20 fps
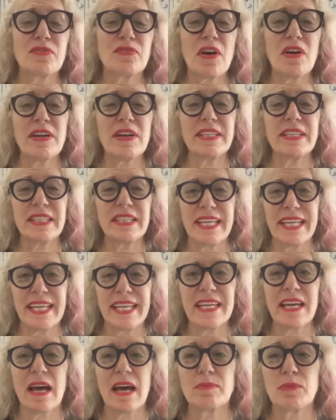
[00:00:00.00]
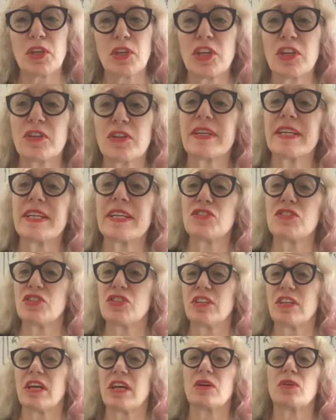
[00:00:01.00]
finally, I'm curious to
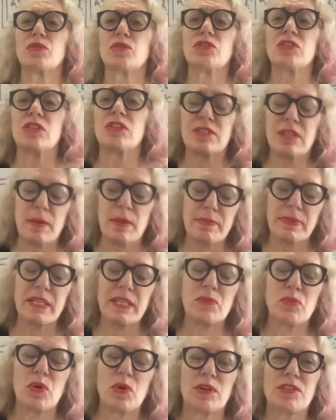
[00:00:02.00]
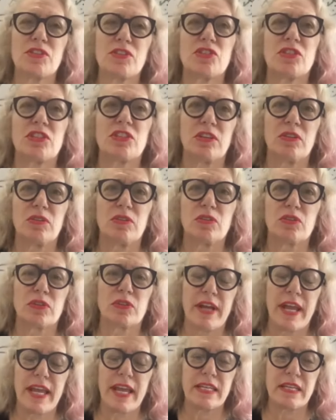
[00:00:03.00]
know, so somebody wants to
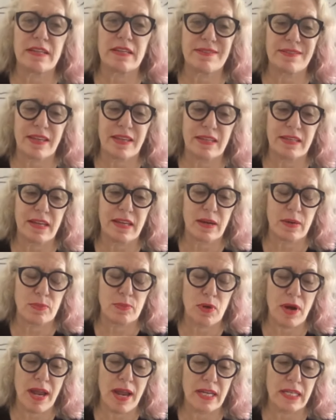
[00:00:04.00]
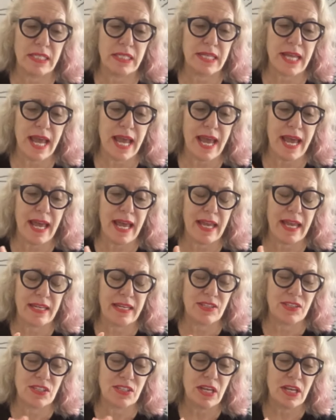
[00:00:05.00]
create a skincare brand
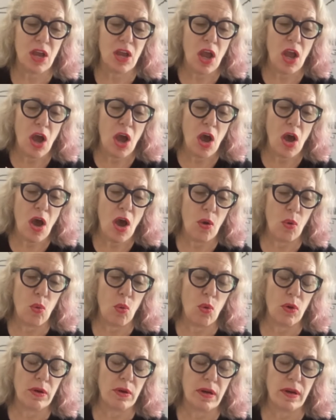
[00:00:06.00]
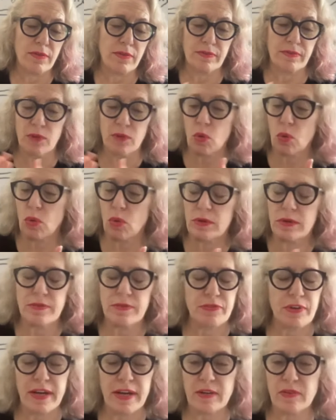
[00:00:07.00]
or a
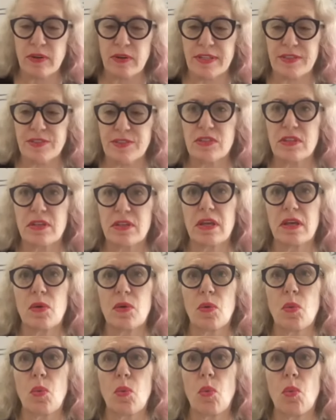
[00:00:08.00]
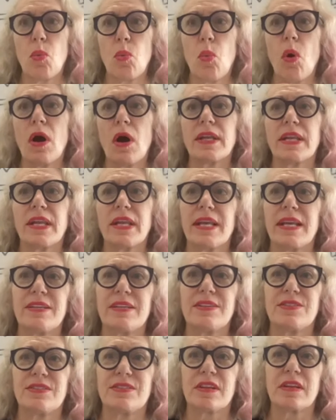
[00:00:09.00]
fragrance. What
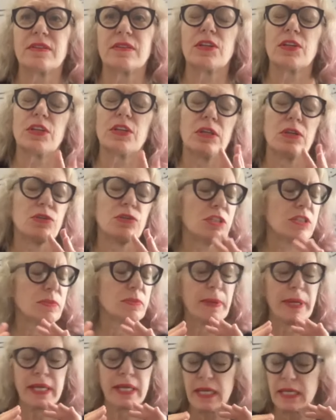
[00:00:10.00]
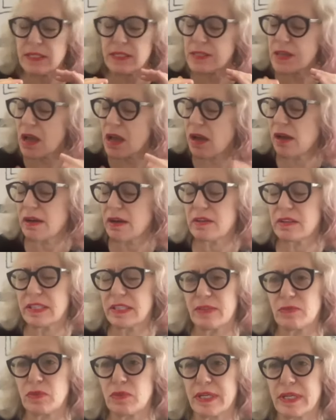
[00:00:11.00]
is, you know, just being
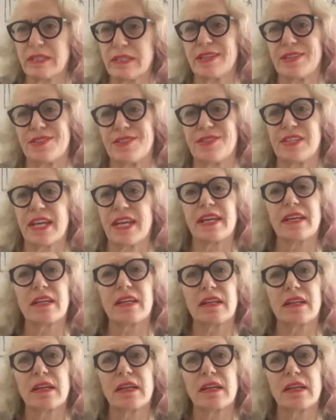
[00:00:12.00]
entirely realistic,